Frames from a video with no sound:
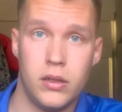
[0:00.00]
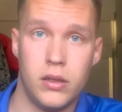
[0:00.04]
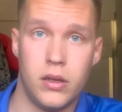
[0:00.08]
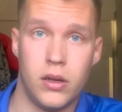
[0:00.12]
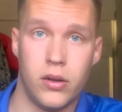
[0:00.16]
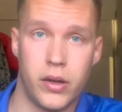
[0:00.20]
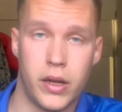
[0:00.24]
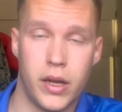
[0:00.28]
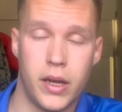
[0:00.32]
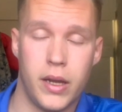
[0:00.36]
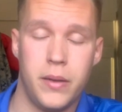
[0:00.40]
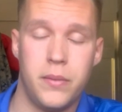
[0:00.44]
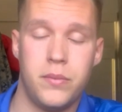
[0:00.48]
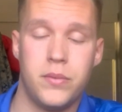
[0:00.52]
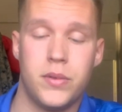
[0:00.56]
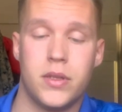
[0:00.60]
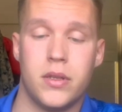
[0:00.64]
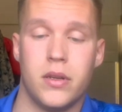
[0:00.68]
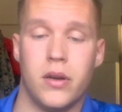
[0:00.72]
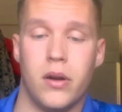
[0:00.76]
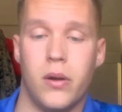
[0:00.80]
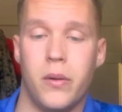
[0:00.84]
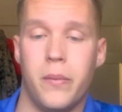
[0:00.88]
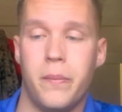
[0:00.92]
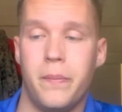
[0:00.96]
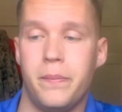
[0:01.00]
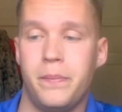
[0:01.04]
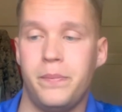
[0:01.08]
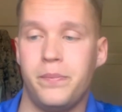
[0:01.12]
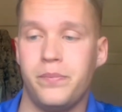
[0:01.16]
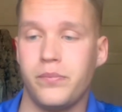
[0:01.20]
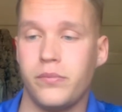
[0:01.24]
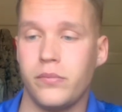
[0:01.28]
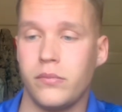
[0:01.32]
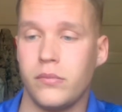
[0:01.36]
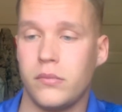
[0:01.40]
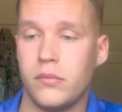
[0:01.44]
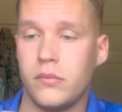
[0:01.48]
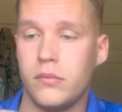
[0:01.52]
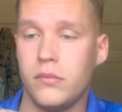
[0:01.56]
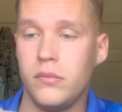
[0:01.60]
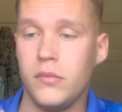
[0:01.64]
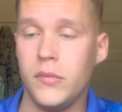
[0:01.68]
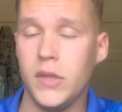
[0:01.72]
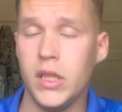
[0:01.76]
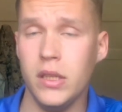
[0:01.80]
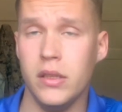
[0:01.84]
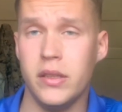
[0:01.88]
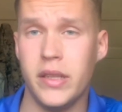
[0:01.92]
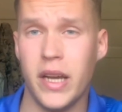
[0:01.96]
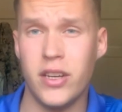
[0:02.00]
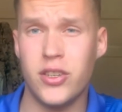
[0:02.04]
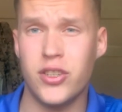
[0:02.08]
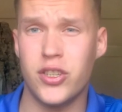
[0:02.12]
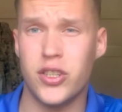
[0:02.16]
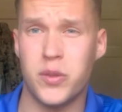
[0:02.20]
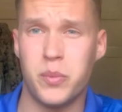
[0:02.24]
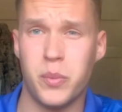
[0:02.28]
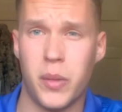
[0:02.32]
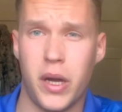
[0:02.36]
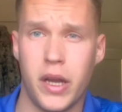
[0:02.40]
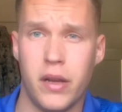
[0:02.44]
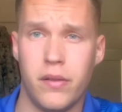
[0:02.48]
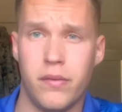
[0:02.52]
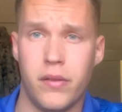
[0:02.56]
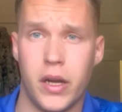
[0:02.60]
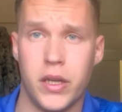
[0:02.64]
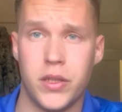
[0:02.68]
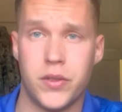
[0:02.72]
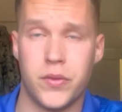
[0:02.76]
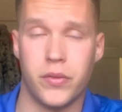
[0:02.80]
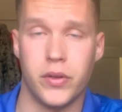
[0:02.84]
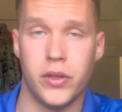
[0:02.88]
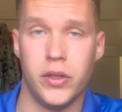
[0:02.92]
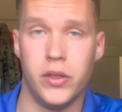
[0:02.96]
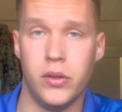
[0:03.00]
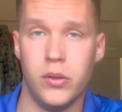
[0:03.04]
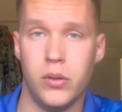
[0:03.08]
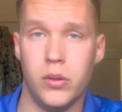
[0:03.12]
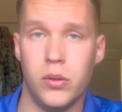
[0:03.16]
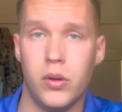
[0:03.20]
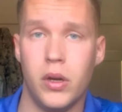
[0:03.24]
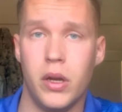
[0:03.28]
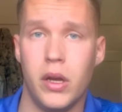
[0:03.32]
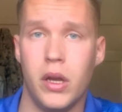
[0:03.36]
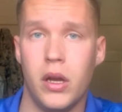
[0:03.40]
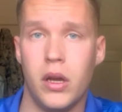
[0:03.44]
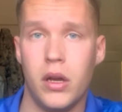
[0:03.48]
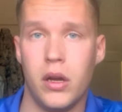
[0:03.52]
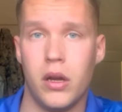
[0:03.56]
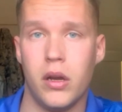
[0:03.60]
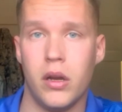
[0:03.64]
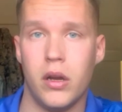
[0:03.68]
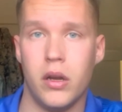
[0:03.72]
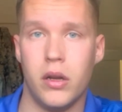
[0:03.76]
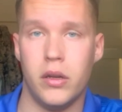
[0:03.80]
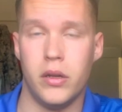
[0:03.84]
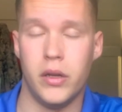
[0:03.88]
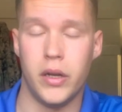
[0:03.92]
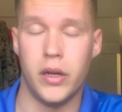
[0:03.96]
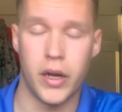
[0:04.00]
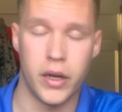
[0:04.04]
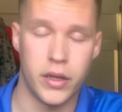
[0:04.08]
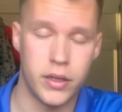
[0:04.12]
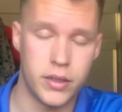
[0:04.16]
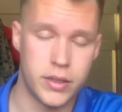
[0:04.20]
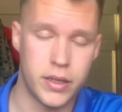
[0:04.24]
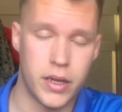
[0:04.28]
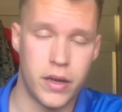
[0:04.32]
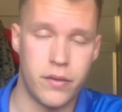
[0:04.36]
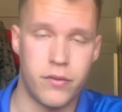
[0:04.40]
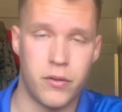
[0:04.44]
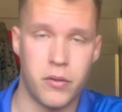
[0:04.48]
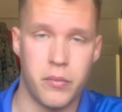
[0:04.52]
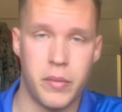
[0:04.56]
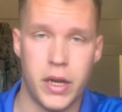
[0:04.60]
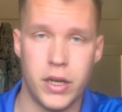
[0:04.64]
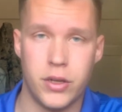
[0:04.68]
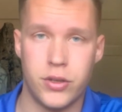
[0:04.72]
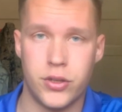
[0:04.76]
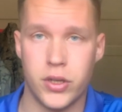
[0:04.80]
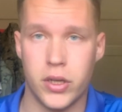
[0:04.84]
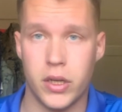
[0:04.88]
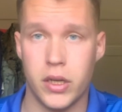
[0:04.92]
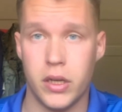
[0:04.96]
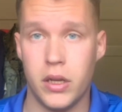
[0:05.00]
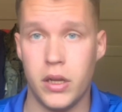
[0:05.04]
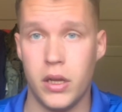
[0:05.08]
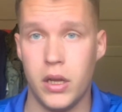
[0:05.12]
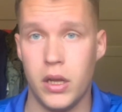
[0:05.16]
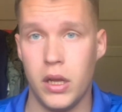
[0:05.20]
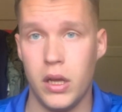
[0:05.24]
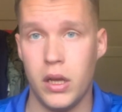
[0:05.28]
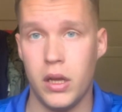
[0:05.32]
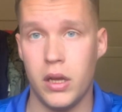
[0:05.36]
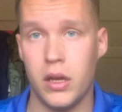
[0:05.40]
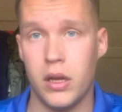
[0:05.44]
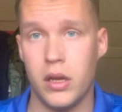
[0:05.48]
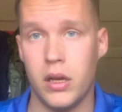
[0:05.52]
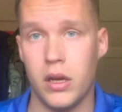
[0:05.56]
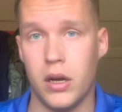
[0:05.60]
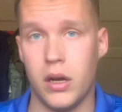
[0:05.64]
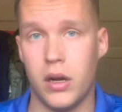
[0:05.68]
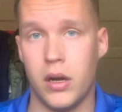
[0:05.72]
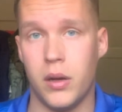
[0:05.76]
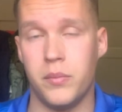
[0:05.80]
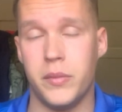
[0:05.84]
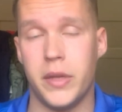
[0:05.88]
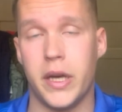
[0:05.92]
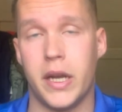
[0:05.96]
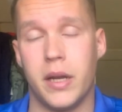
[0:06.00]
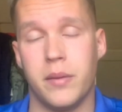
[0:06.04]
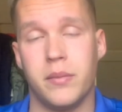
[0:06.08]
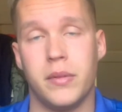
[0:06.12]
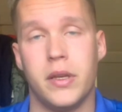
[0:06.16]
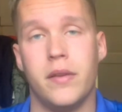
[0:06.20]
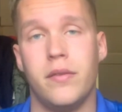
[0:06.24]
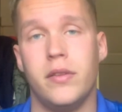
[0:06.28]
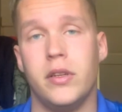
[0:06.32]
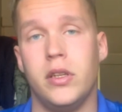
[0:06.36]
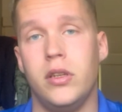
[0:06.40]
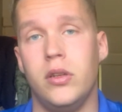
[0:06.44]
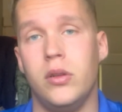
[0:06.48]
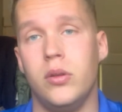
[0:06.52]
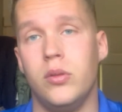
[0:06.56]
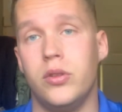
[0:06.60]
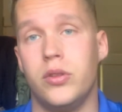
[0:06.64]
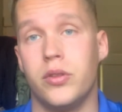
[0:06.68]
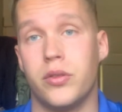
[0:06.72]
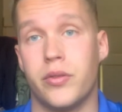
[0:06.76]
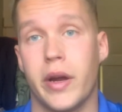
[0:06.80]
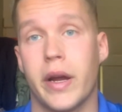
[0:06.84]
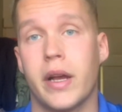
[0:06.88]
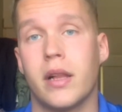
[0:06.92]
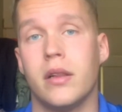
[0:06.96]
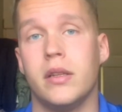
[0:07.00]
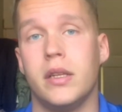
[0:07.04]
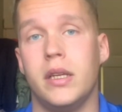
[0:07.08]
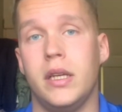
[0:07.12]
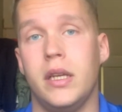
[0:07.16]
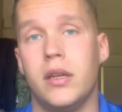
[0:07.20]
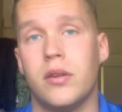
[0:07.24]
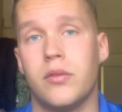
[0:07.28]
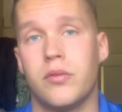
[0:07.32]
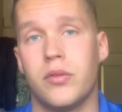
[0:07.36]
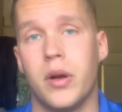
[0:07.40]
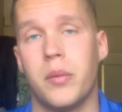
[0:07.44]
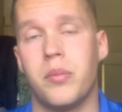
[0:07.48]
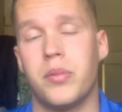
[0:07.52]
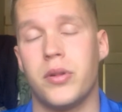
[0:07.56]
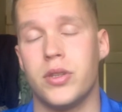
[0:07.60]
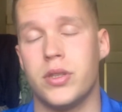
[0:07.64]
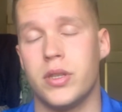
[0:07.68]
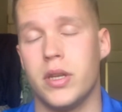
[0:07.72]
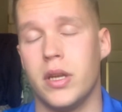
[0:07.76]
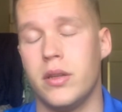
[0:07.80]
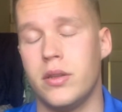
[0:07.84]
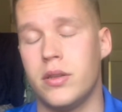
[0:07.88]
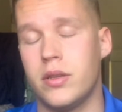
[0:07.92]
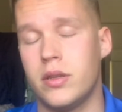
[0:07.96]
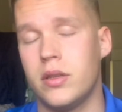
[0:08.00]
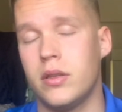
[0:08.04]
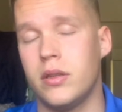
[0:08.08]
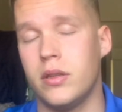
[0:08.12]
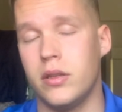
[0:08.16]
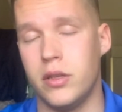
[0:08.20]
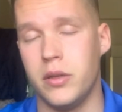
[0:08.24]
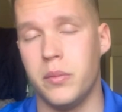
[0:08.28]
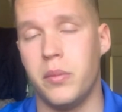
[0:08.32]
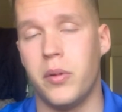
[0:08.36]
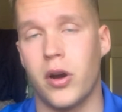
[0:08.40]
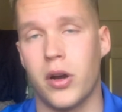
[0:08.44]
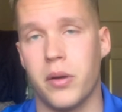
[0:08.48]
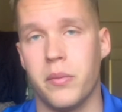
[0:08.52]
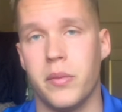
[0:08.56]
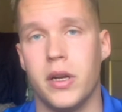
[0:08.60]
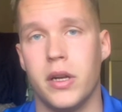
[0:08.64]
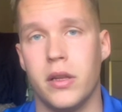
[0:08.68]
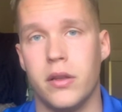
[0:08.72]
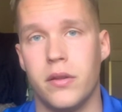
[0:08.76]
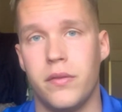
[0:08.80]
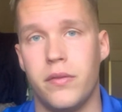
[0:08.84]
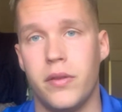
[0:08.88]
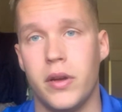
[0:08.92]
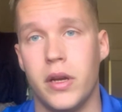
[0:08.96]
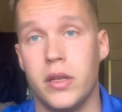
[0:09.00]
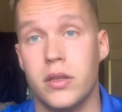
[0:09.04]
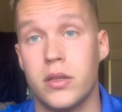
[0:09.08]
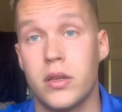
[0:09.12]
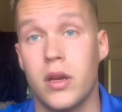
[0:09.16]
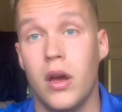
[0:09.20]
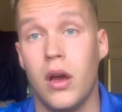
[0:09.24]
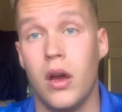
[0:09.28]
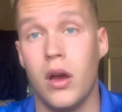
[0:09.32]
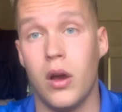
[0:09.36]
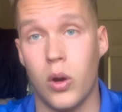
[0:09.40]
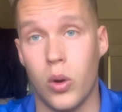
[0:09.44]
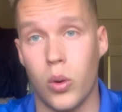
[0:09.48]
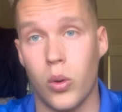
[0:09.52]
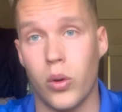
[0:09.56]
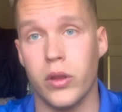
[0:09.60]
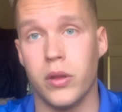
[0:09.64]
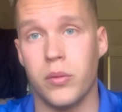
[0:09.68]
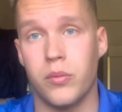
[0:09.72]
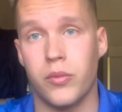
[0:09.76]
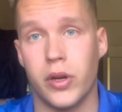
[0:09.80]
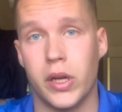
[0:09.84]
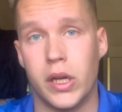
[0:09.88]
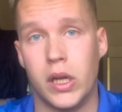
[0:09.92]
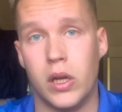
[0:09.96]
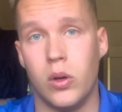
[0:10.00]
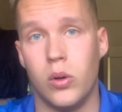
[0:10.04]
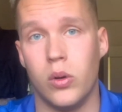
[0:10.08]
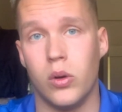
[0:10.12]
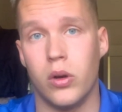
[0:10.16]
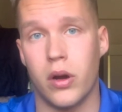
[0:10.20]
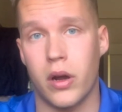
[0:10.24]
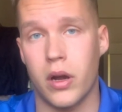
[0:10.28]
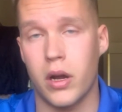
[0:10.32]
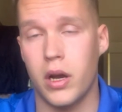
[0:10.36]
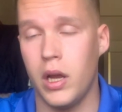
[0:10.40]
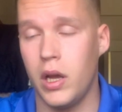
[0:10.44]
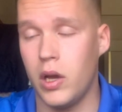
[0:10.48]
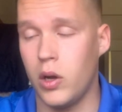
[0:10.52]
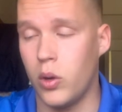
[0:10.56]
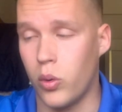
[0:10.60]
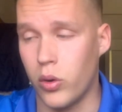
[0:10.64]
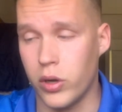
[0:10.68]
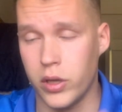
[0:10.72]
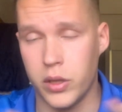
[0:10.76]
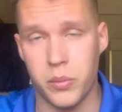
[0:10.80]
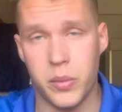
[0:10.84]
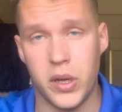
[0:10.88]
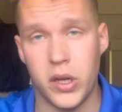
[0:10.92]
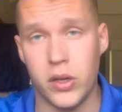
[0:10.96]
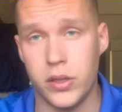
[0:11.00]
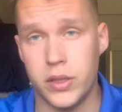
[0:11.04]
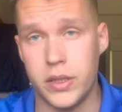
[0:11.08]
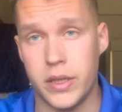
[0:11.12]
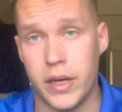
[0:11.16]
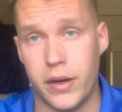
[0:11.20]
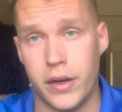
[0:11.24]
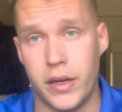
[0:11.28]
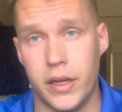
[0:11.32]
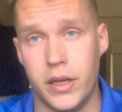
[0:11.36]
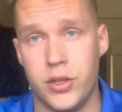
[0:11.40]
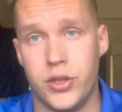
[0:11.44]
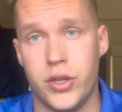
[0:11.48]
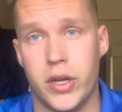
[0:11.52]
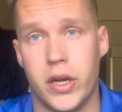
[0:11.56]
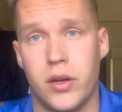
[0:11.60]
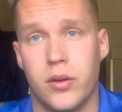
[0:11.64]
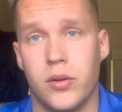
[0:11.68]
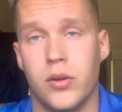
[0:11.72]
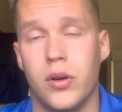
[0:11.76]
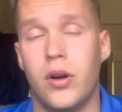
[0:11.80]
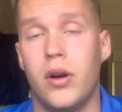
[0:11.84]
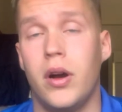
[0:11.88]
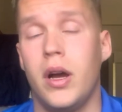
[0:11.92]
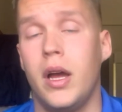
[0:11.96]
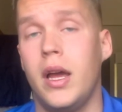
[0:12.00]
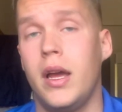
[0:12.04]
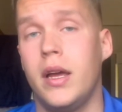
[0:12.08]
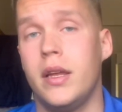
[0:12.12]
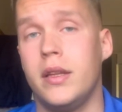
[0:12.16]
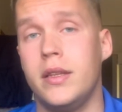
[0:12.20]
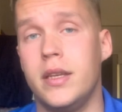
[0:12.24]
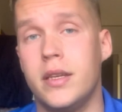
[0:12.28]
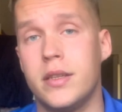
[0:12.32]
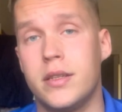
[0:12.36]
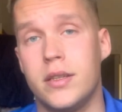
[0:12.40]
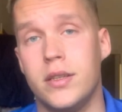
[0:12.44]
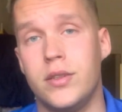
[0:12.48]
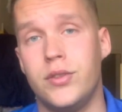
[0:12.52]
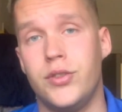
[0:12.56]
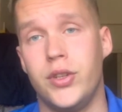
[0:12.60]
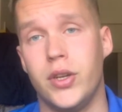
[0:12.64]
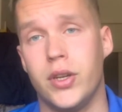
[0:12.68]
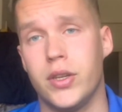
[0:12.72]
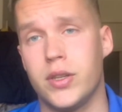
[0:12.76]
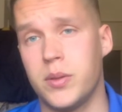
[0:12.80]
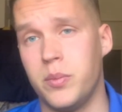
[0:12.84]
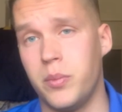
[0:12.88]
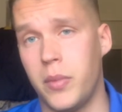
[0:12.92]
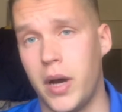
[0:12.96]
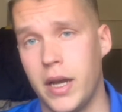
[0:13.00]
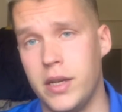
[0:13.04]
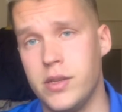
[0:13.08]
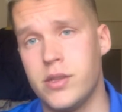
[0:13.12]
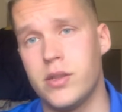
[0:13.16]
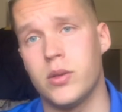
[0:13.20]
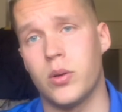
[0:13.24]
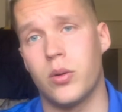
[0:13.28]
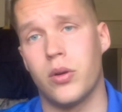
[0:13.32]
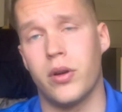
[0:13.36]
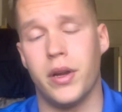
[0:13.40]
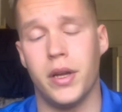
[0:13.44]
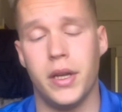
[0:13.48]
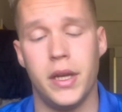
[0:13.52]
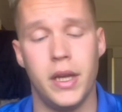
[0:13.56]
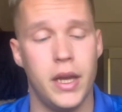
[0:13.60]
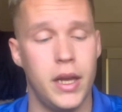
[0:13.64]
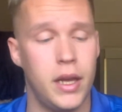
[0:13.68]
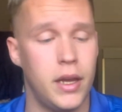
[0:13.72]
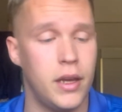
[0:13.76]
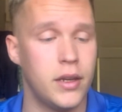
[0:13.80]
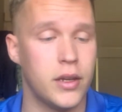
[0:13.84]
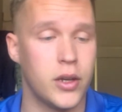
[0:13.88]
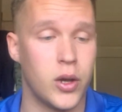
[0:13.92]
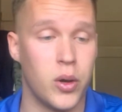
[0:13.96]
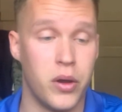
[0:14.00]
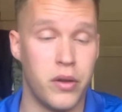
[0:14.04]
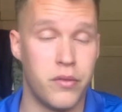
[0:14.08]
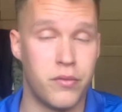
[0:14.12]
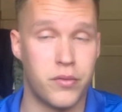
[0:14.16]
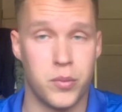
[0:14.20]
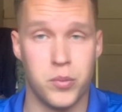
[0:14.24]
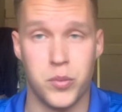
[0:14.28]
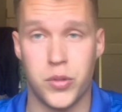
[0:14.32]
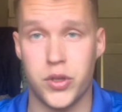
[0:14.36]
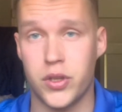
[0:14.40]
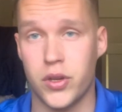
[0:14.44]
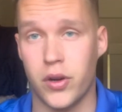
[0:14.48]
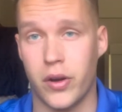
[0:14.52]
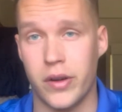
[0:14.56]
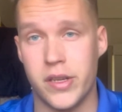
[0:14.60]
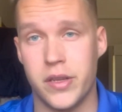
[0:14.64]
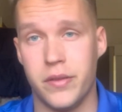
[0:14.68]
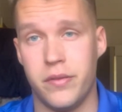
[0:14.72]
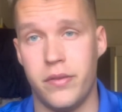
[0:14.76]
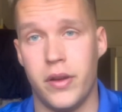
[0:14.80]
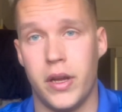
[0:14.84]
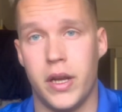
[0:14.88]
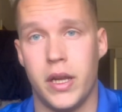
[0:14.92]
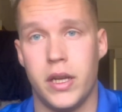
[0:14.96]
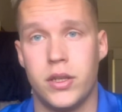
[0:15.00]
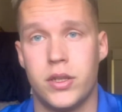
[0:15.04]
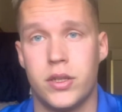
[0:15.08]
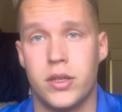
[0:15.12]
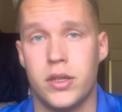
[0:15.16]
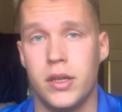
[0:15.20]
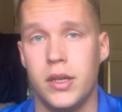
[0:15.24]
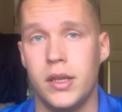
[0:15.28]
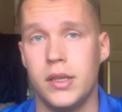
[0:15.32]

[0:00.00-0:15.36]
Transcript: Okay, so that's just my advice for you. None of this information that I'm giving you directly represents the Department of Defense or the Marine Corps or the military in general. This is just my story going from start to finish.